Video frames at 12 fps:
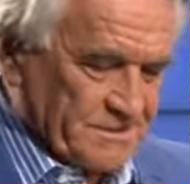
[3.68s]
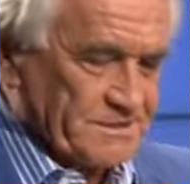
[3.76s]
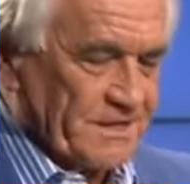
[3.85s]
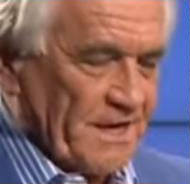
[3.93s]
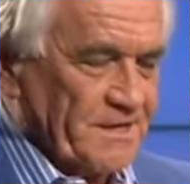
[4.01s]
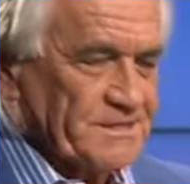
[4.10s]
the
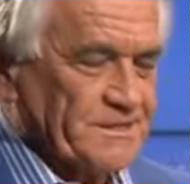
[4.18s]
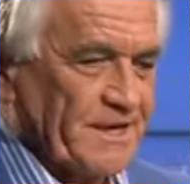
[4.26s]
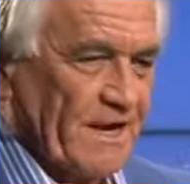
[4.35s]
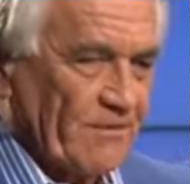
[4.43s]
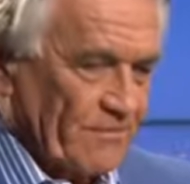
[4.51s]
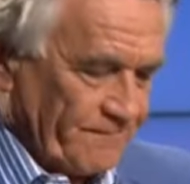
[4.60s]
status
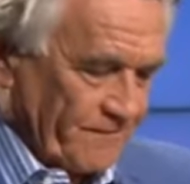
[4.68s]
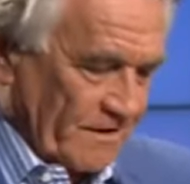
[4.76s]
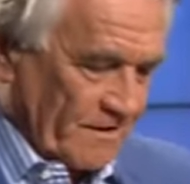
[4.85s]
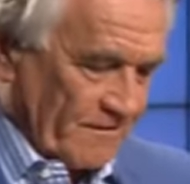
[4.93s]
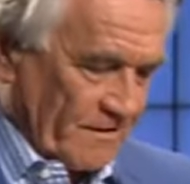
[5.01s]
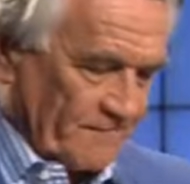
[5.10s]
now of
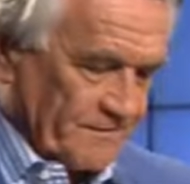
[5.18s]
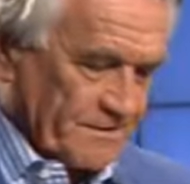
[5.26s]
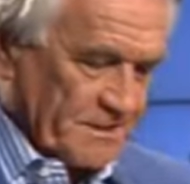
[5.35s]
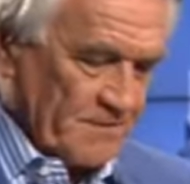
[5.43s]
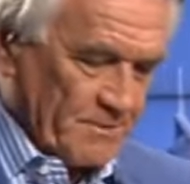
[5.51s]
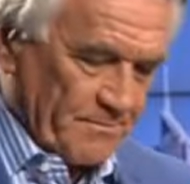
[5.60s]
the
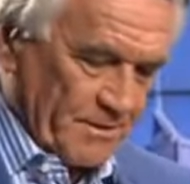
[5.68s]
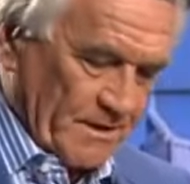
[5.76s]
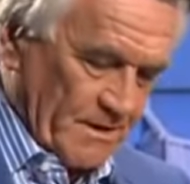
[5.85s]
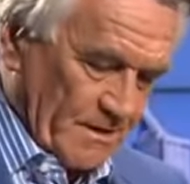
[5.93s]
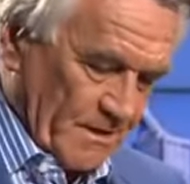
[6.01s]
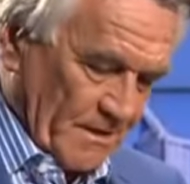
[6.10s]

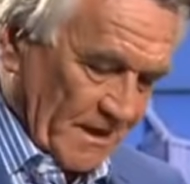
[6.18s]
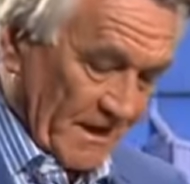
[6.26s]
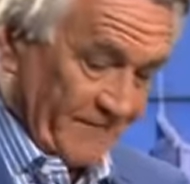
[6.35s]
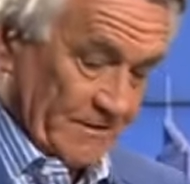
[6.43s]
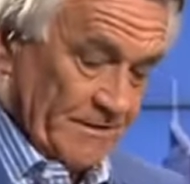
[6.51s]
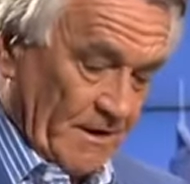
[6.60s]
TPP
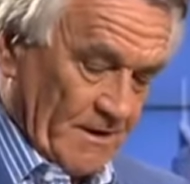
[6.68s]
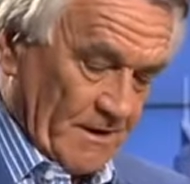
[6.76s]
11?